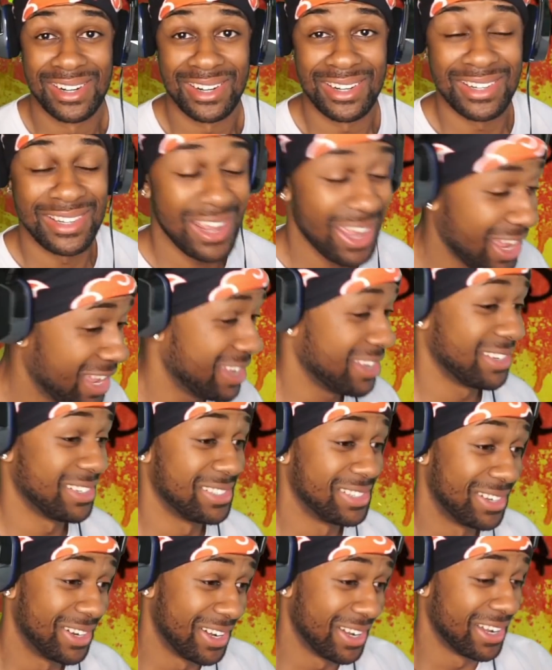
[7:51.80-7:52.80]
Damn.
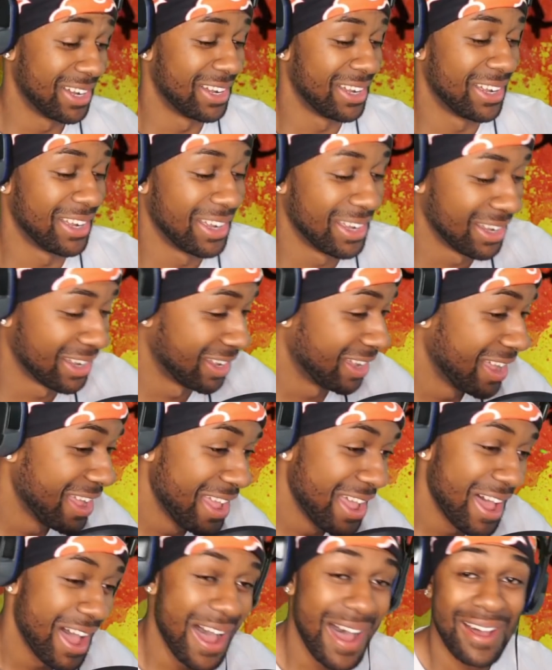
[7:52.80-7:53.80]

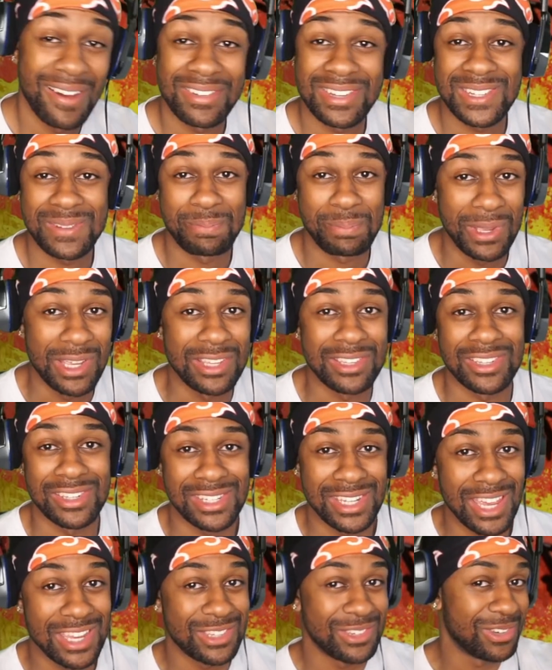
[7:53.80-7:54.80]
I'm
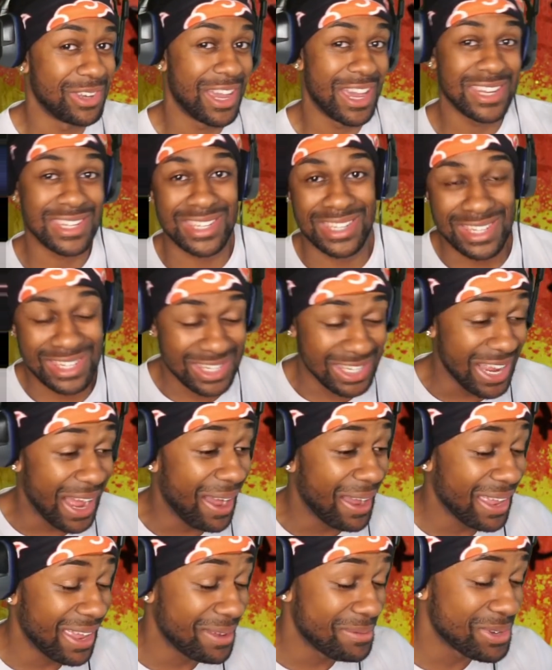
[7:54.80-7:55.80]
speechless, as you guys can see.
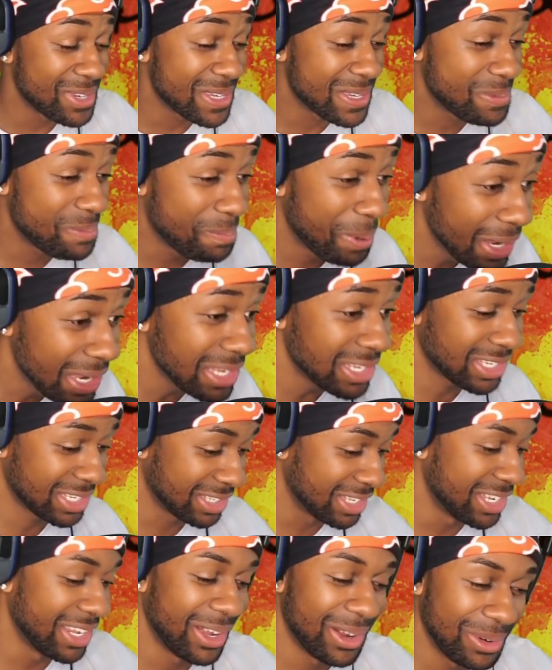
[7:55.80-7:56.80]
I am
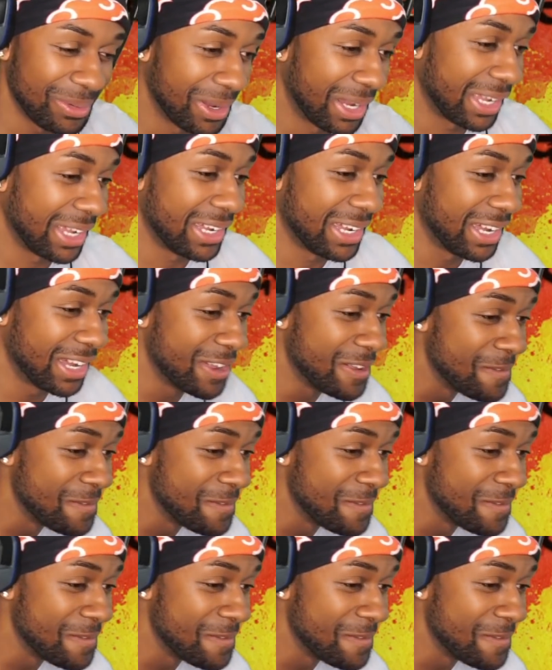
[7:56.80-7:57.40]
speechless. Oh my gosh.